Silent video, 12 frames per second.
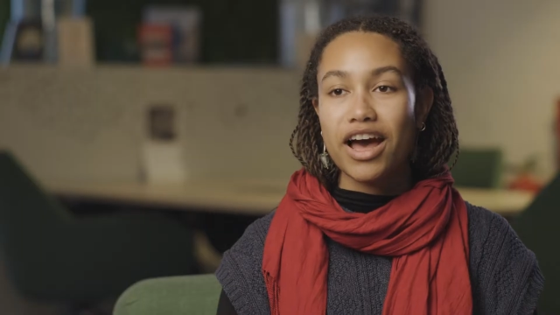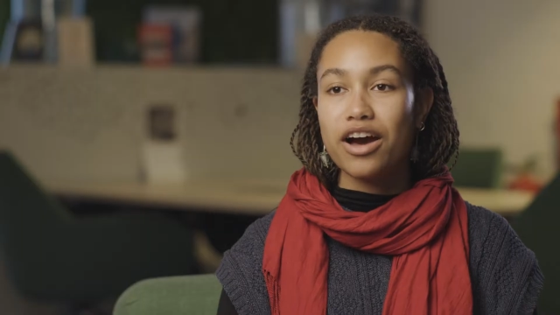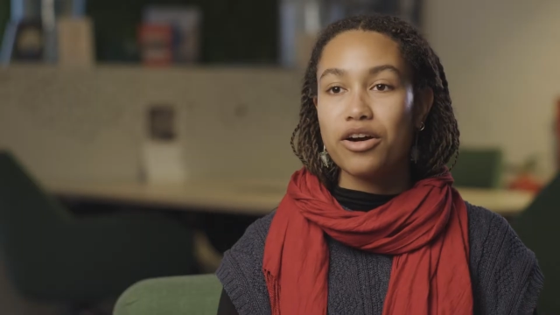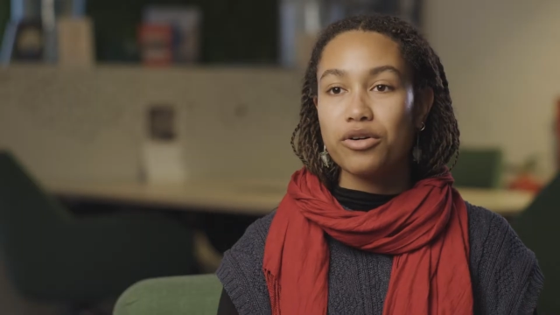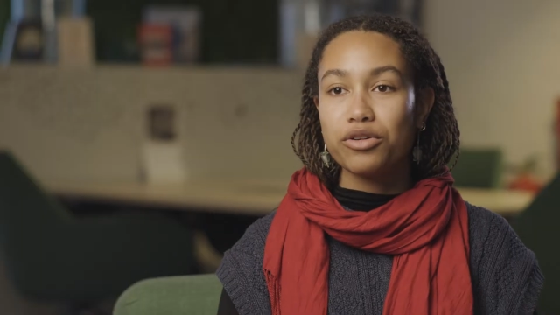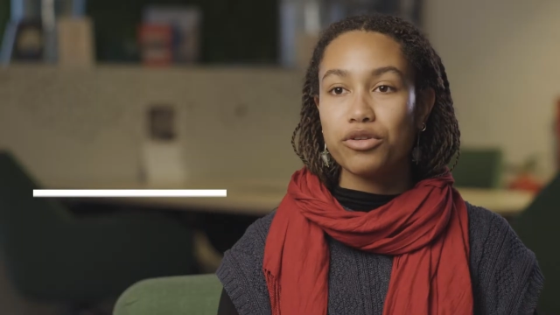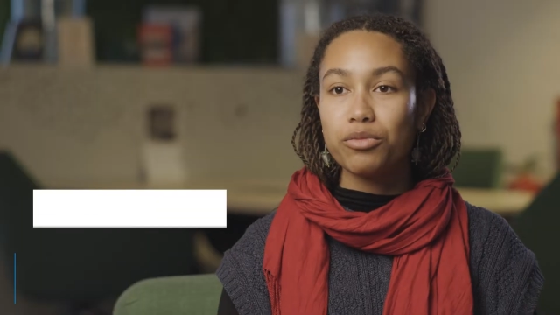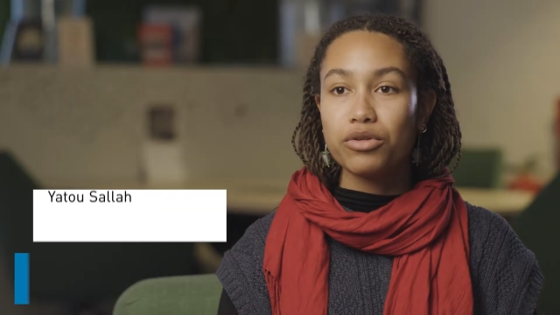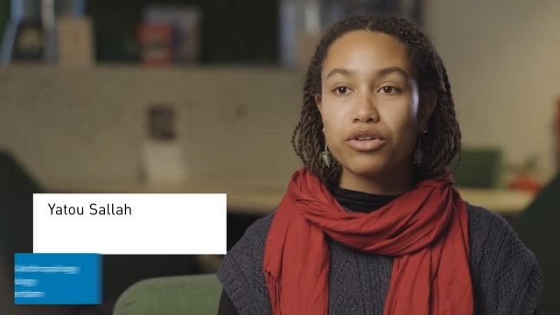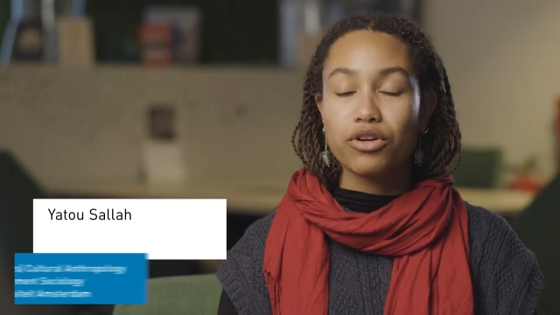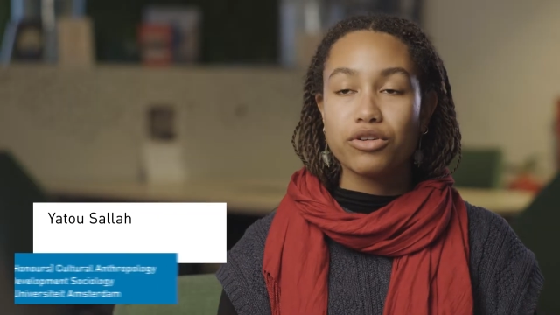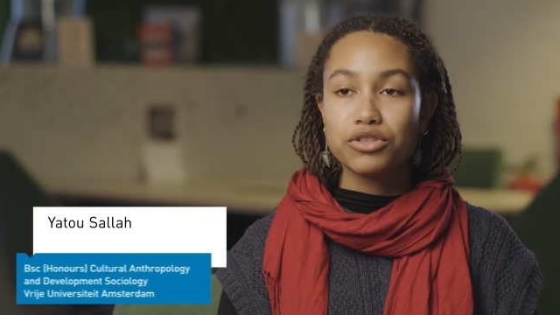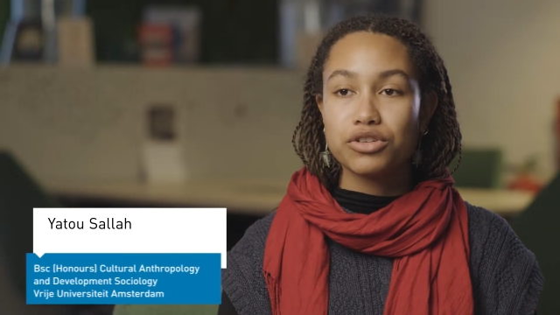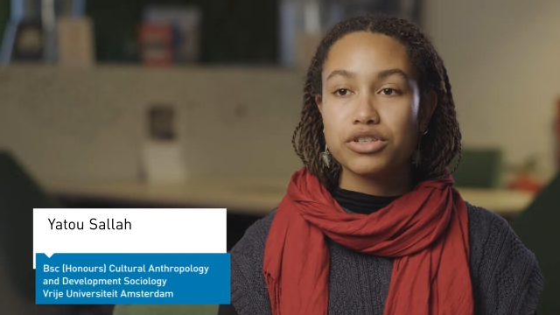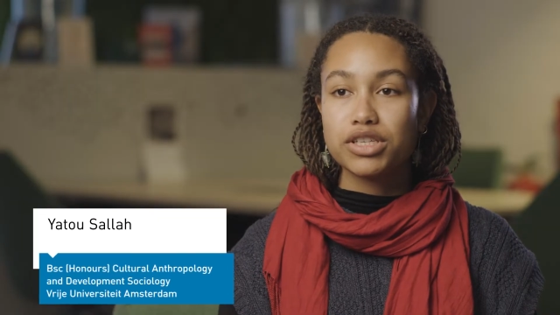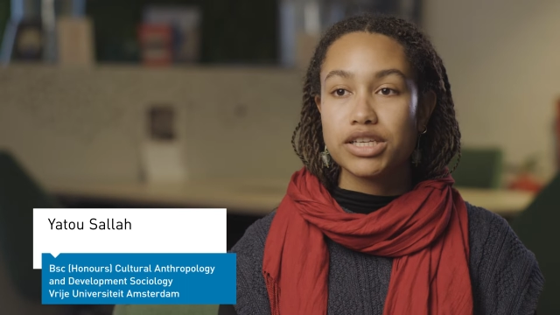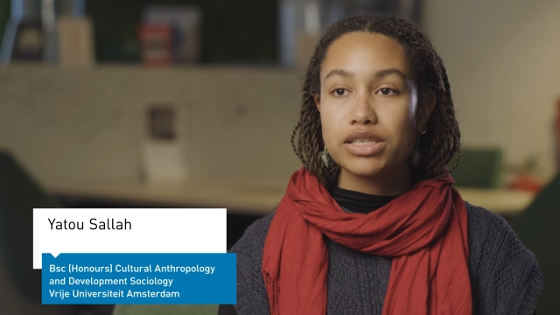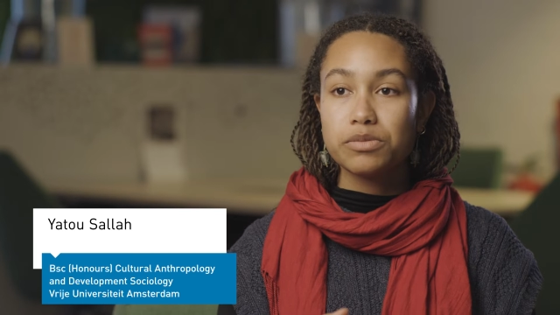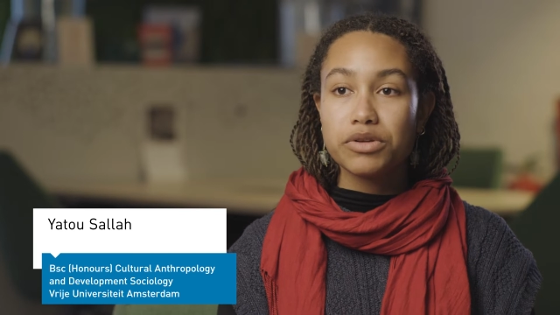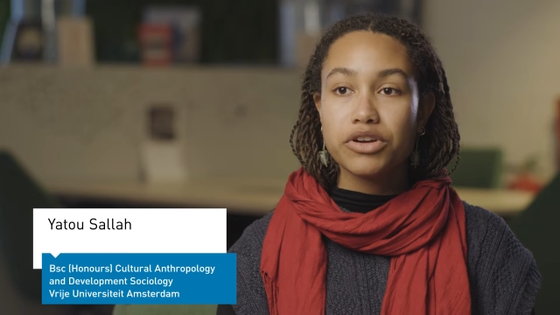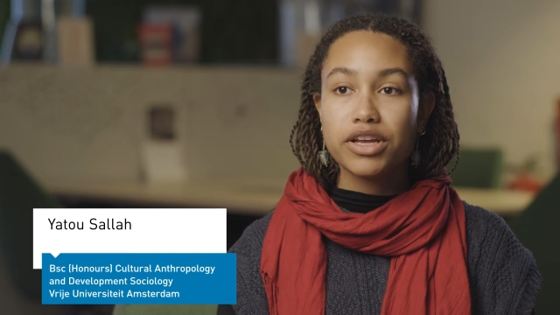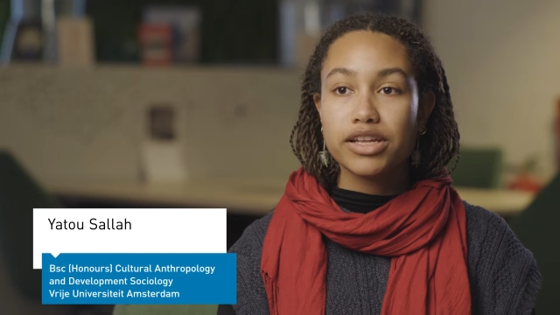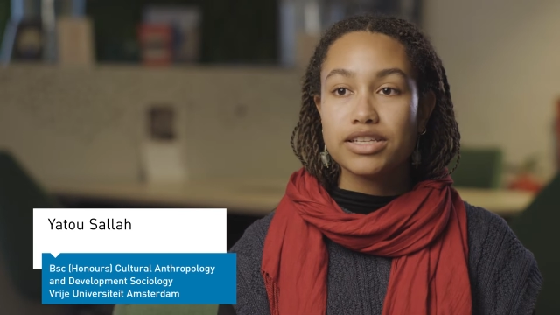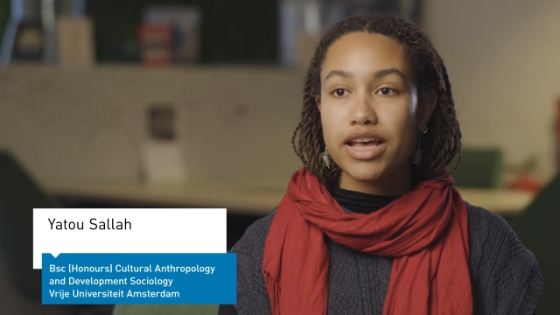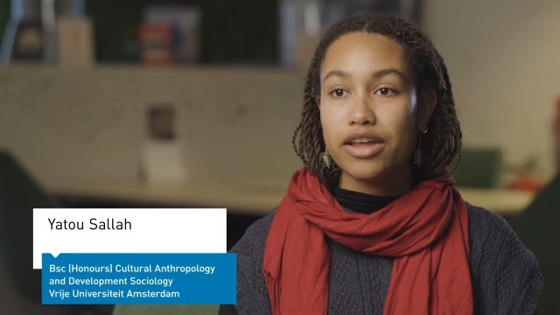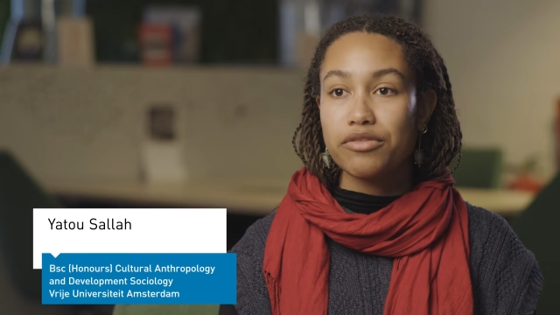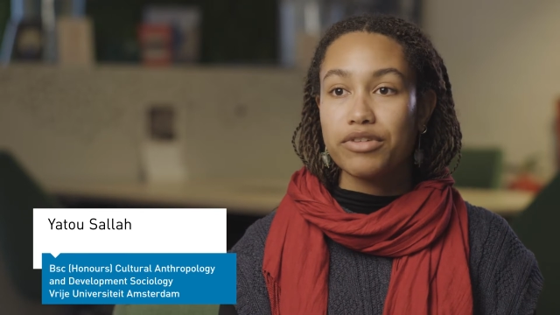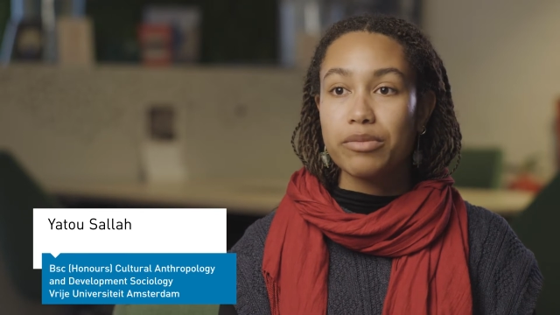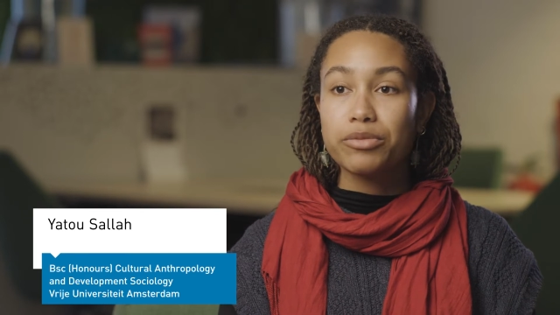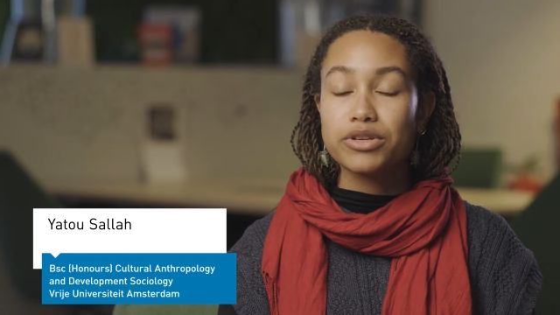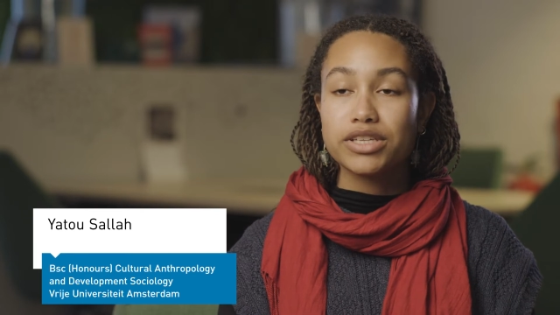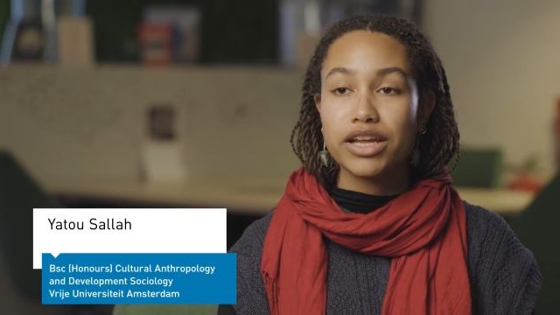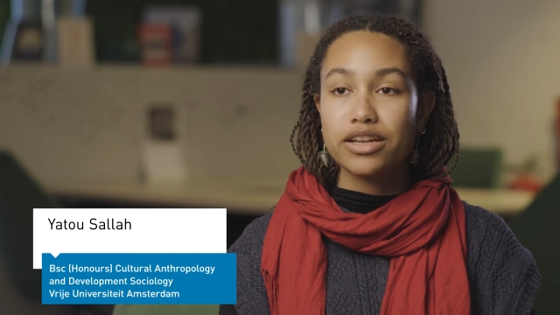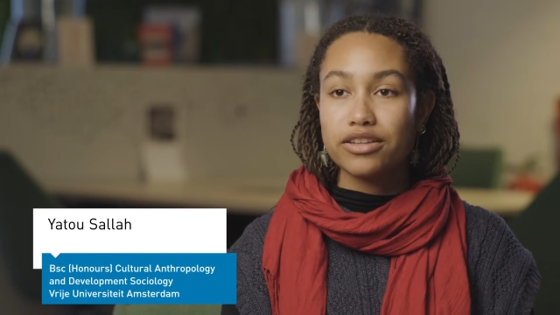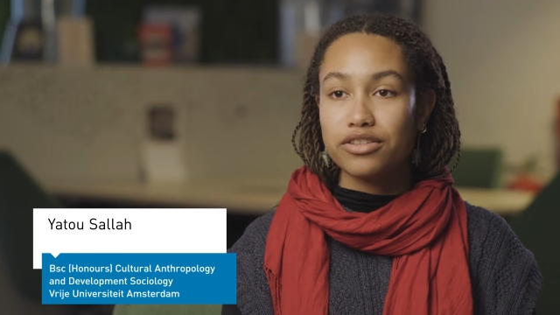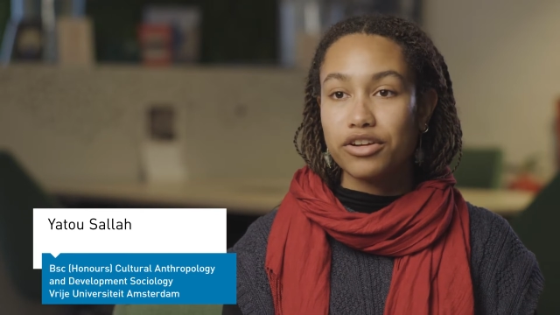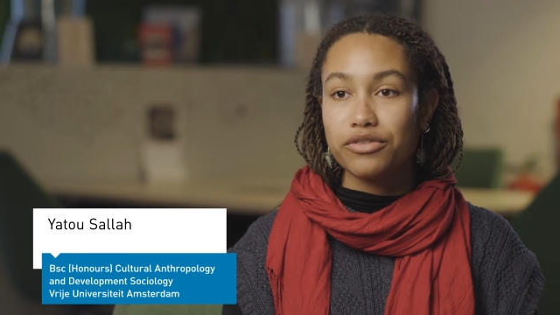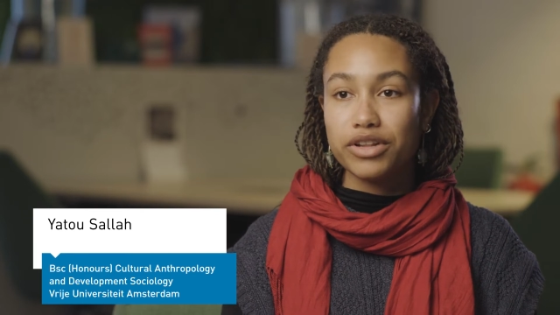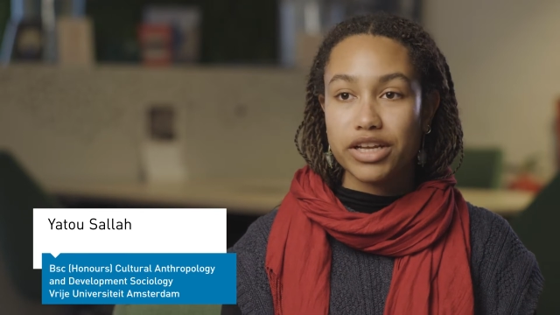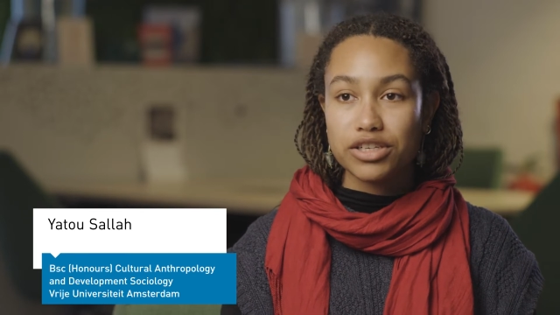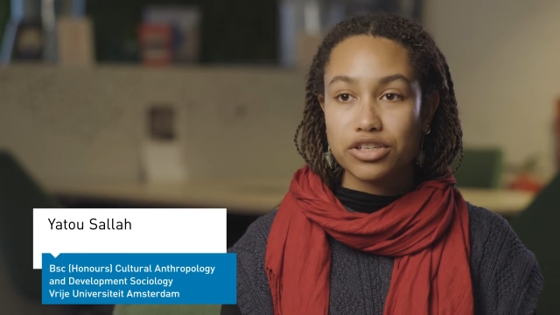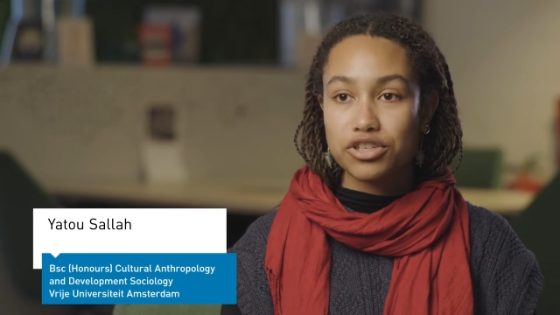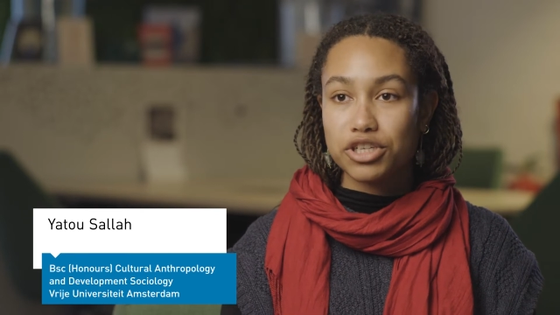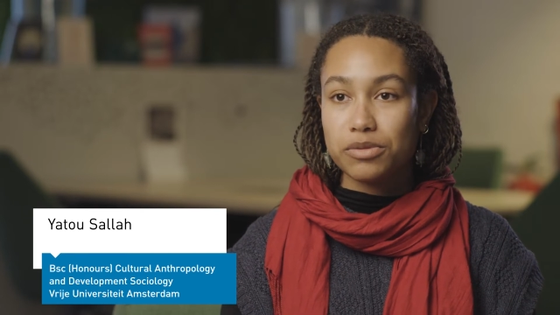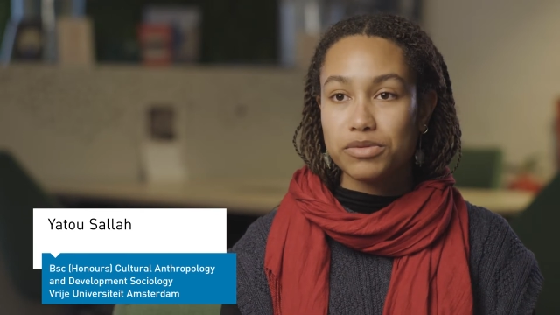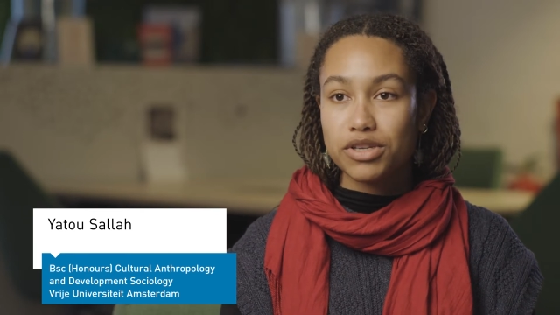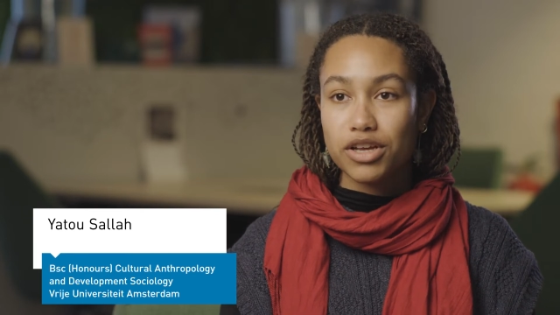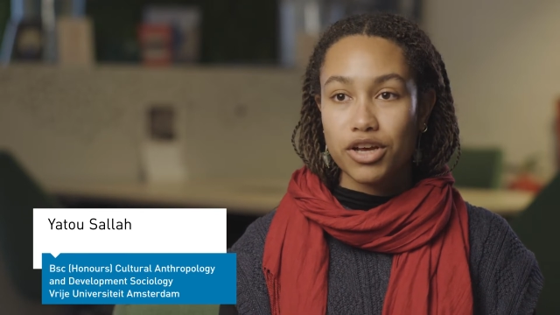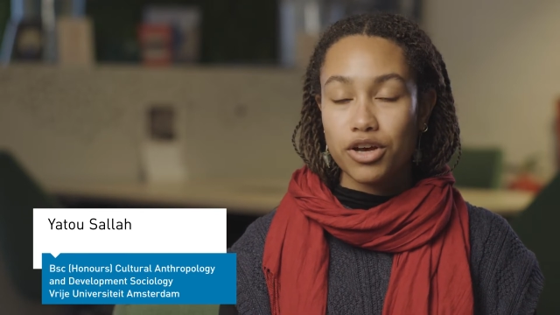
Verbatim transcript: how human cultures experience and represent their relationships